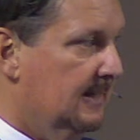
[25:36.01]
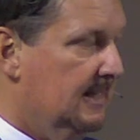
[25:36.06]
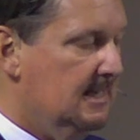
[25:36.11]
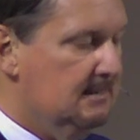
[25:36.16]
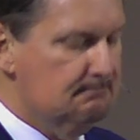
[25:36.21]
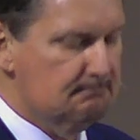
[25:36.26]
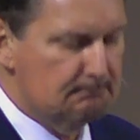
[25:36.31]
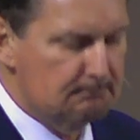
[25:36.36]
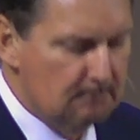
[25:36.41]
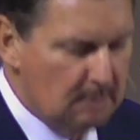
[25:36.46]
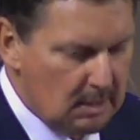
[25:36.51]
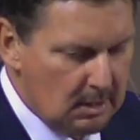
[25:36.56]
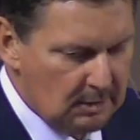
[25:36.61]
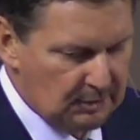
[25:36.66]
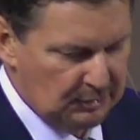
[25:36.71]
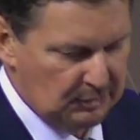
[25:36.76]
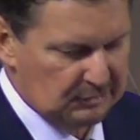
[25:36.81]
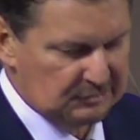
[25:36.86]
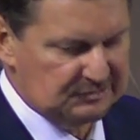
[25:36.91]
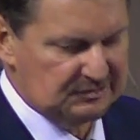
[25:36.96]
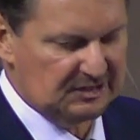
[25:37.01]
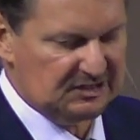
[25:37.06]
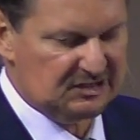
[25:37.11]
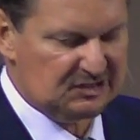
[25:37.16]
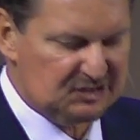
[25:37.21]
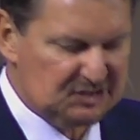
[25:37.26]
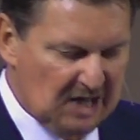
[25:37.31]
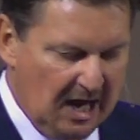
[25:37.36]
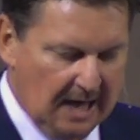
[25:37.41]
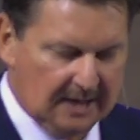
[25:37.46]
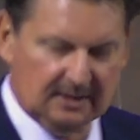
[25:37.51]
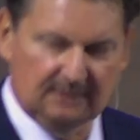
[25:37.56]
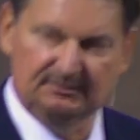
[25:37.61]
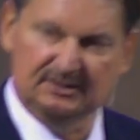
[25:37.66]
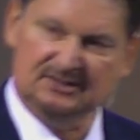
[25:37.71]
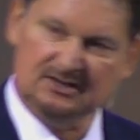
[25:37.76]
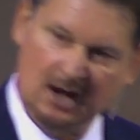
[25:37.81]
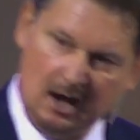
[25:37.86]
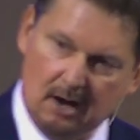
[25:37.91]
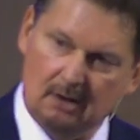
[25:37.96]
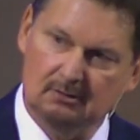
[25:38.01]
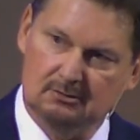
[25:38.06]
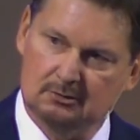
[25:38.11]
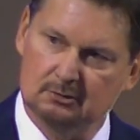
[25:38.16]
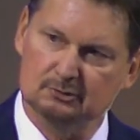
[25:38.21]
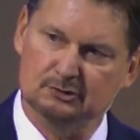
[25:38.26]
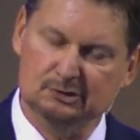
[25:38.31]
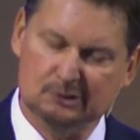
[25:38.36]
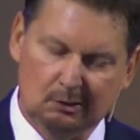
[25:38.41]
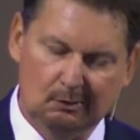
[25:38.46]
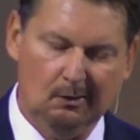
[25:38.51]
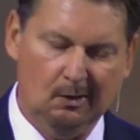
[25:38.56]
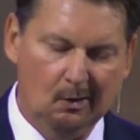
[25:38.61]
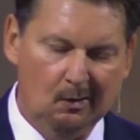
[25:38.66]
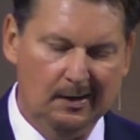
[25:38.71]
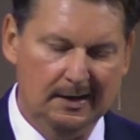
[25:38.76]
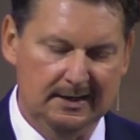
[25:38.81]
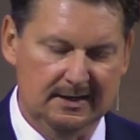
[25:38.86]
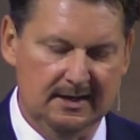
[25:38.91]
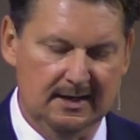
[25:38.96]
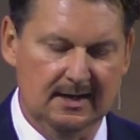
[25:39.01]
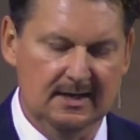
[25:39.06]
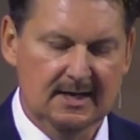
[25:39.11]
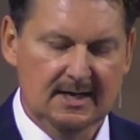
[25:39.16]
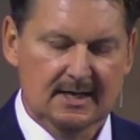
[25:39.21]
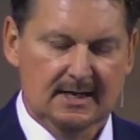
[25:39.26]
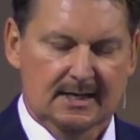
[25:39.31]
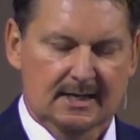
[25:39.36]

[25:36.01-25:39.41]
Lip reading: he murders the son of his uncle, Jehoiada,